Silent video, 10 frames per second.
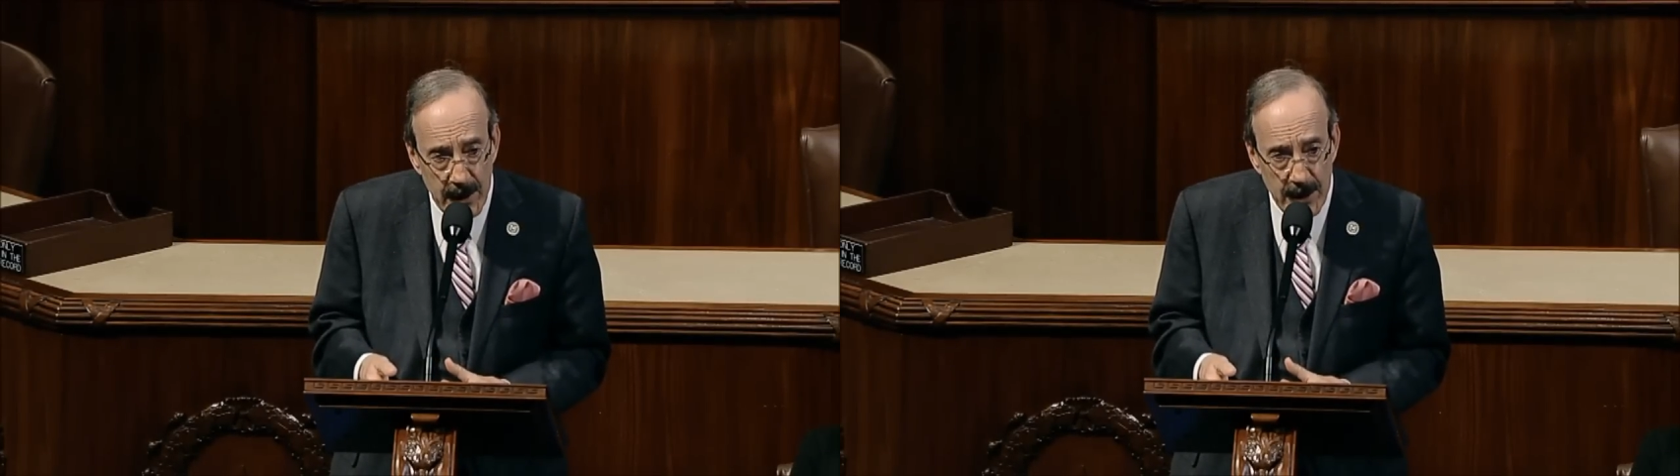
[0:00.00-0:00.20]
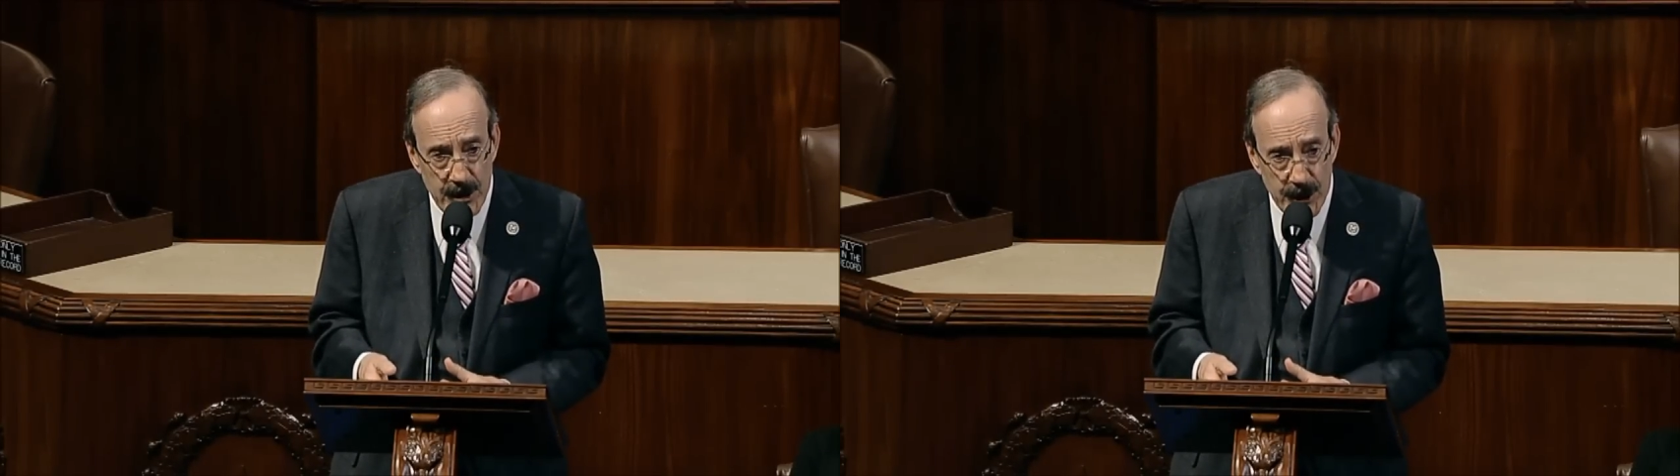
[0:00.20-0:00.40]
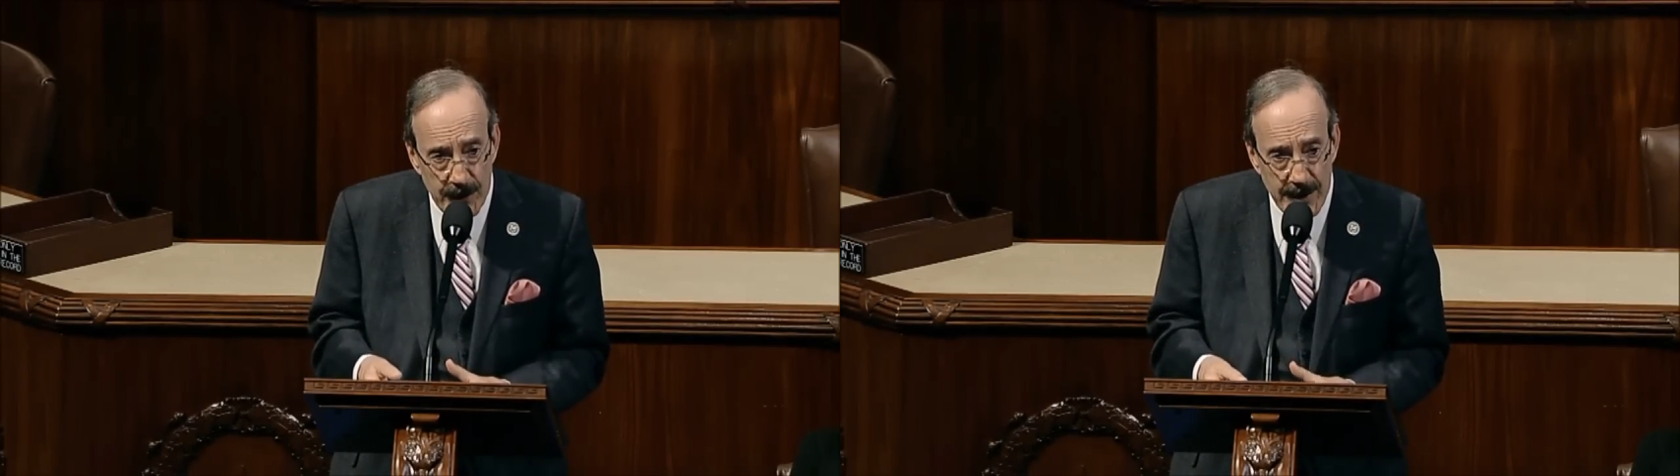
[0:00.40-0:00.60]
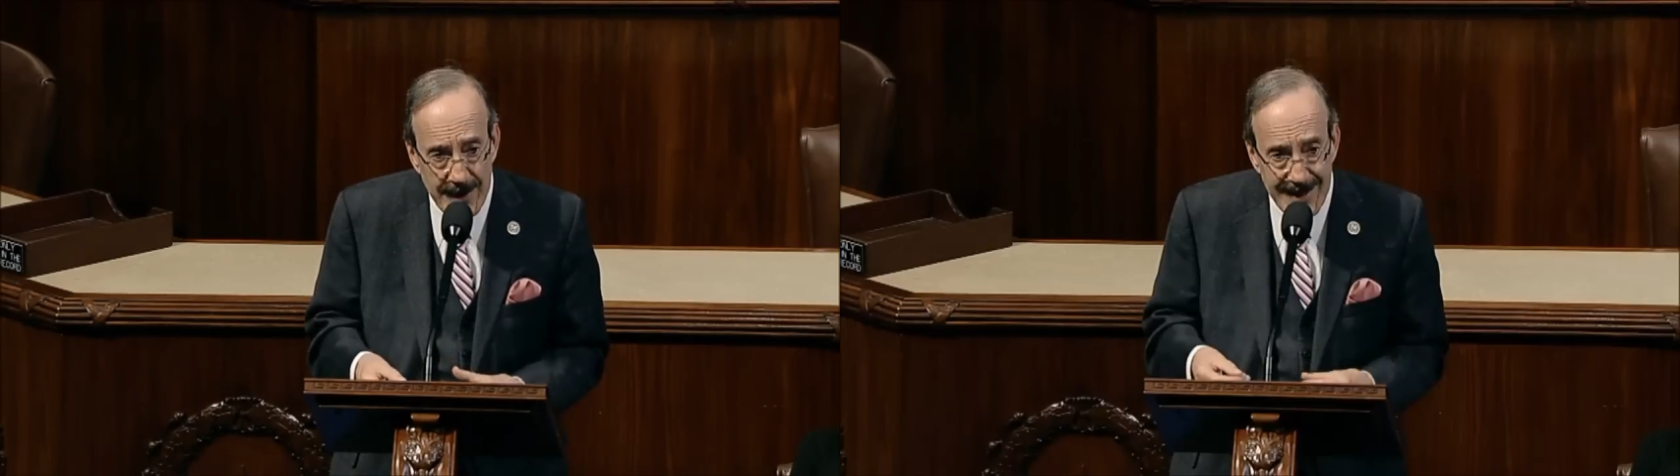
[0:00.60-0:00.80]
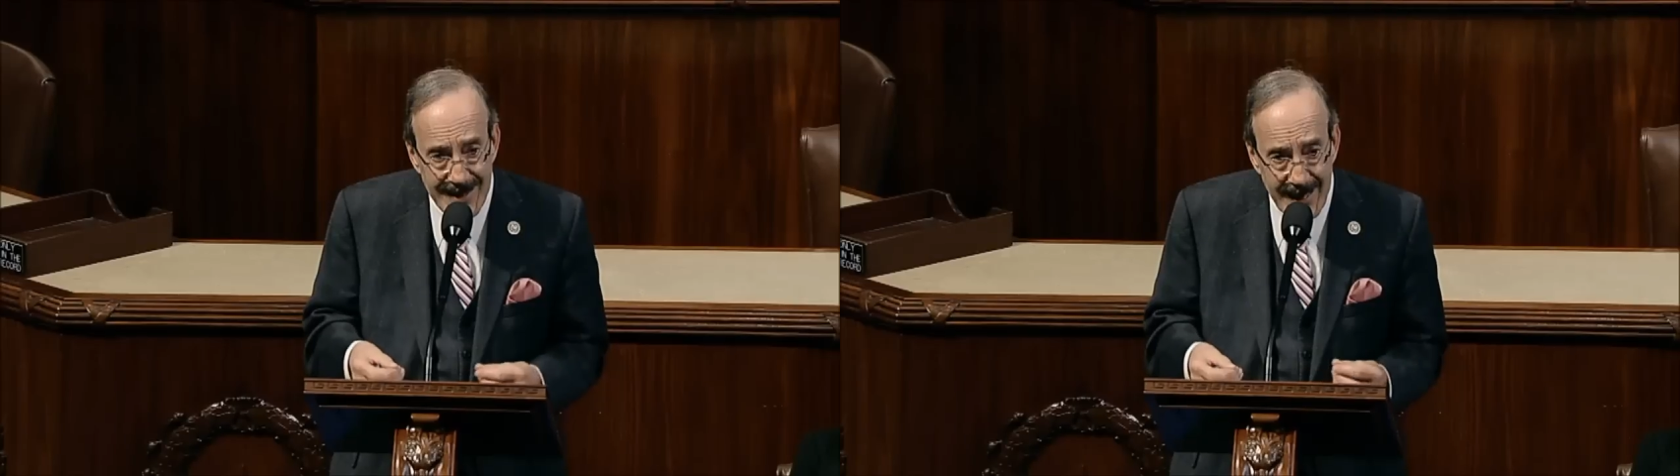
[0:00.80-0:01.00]

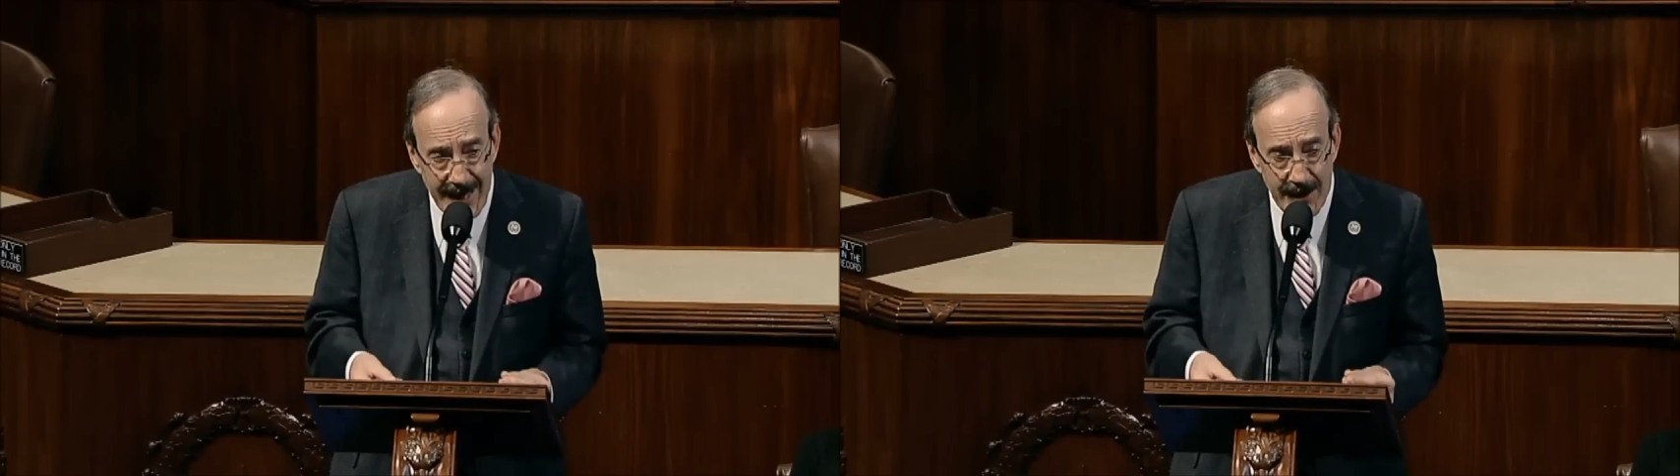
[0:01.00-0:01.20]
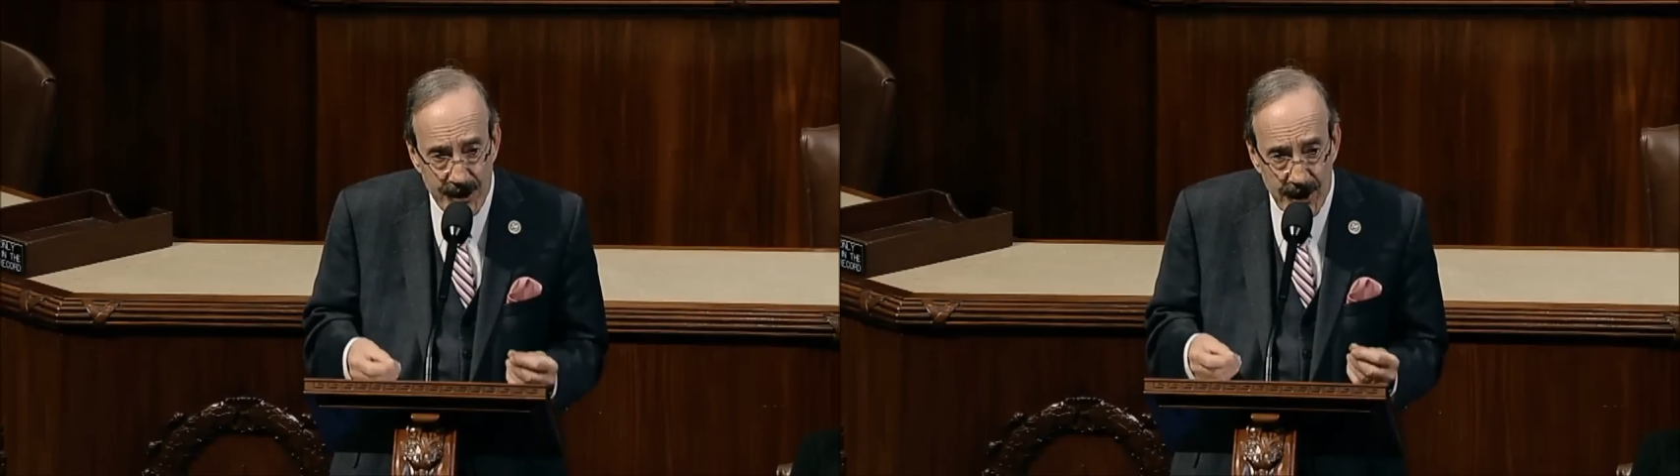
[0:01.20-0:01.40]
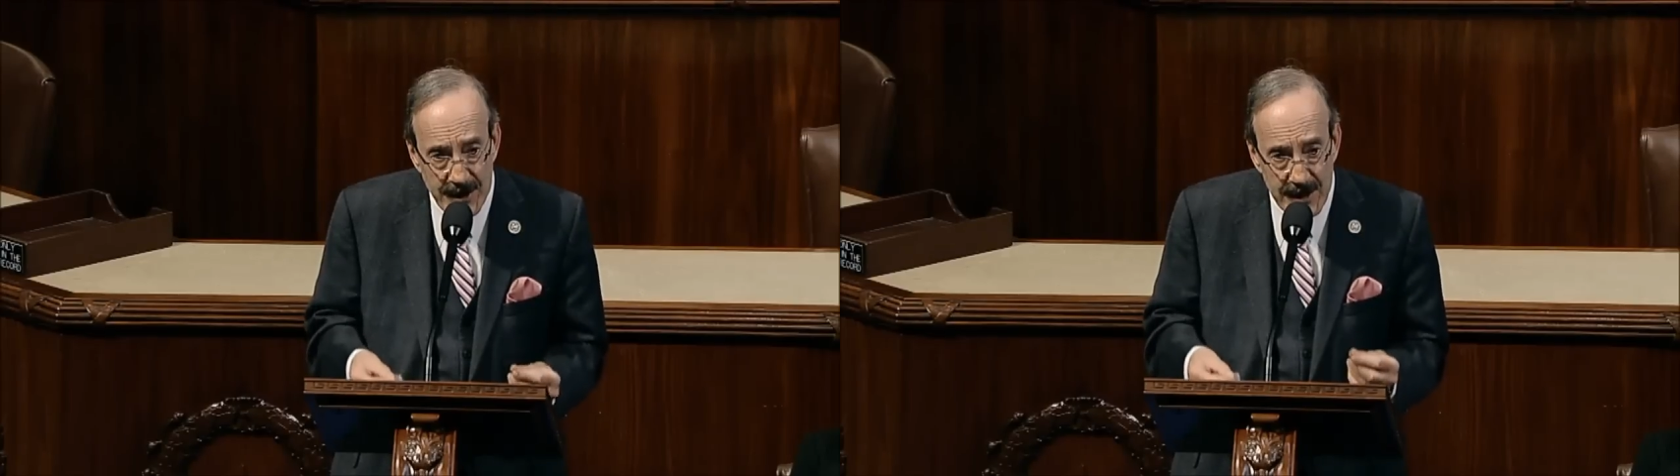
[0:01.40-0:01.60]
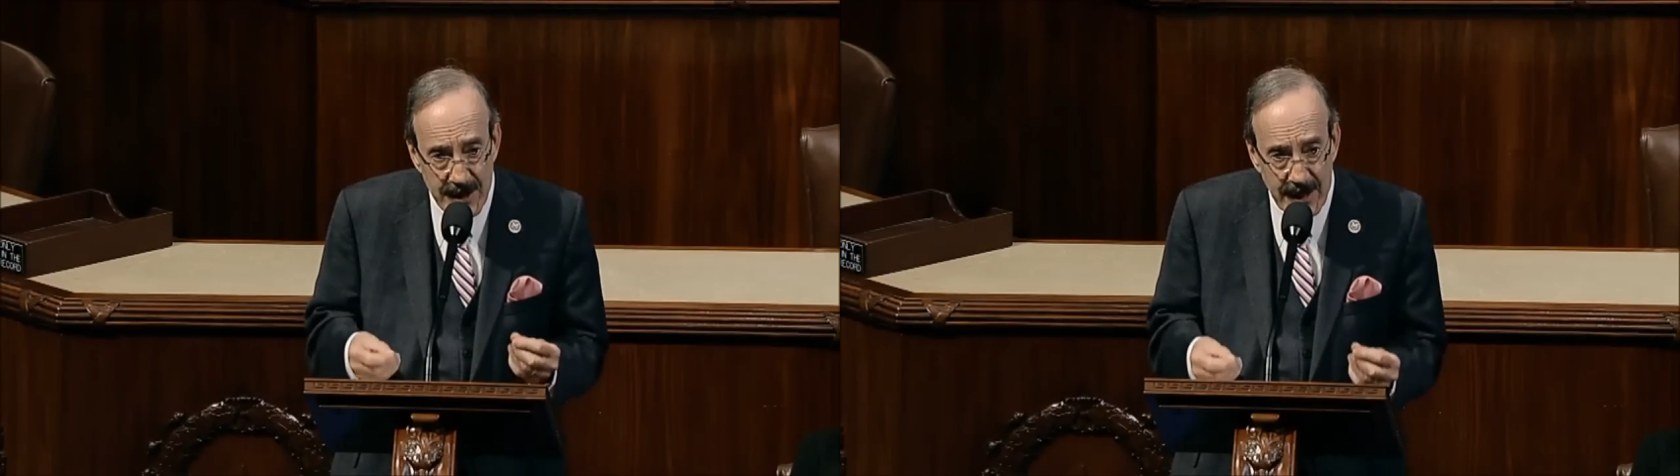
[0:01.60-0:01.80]
Insurance is there just